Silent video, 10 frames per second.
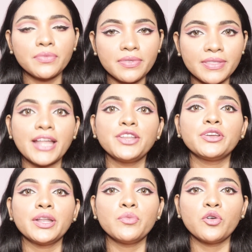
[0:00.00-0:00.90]
Then
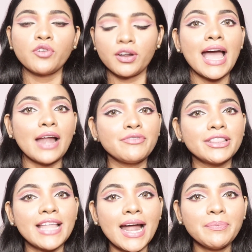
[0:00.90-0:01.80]
you can move on. And
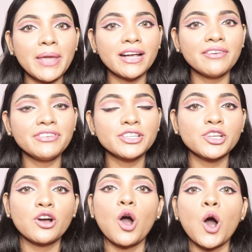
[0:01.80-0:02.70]
with that makeup
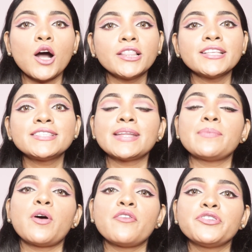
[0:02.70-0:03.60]
fixture, all the
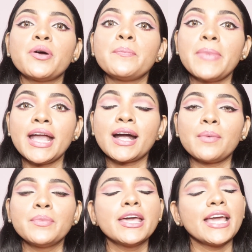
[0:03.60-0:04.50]
step of your
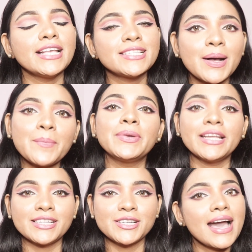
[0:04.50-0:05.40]
makeup is
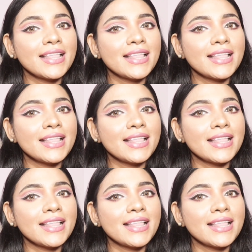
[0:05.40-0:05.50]
complete.